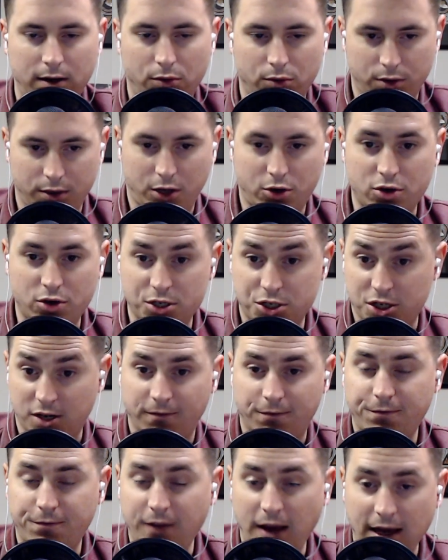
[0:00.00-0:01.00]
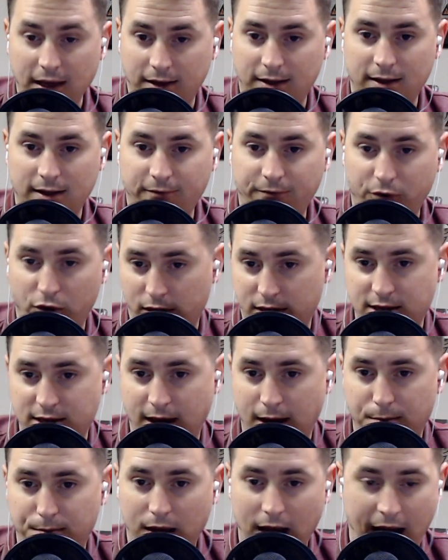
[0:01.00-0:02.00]
Or the Christian faith, for
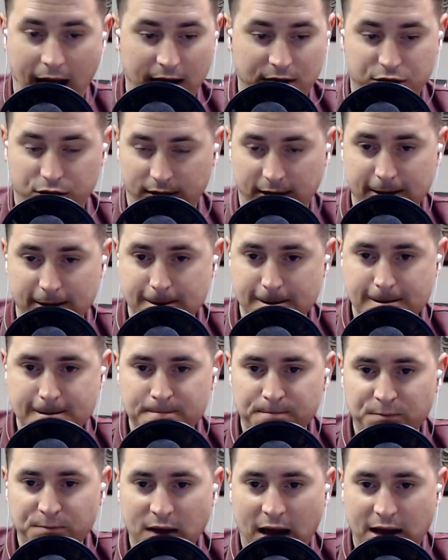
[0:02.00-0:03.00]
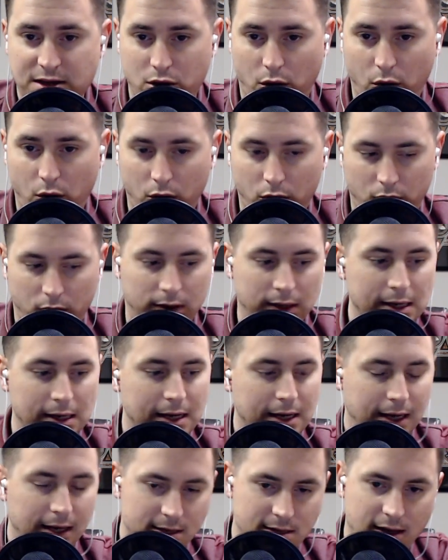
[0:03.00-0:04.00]
example, actually, as a whole,
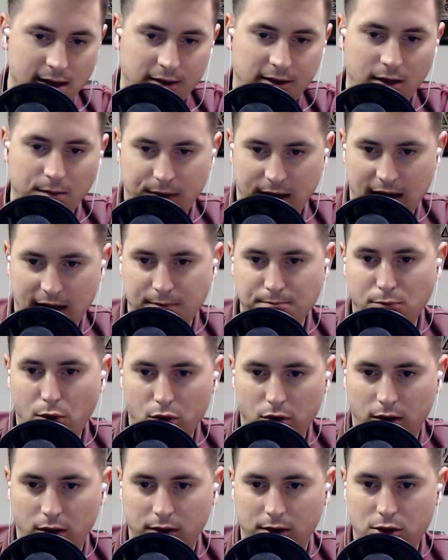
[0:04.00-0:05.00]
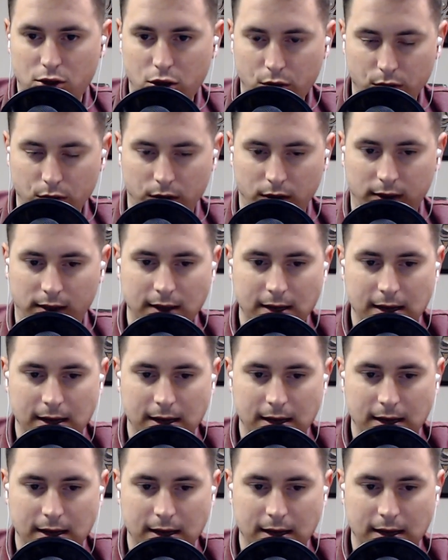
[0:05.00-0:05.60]
is nothing but a moral tool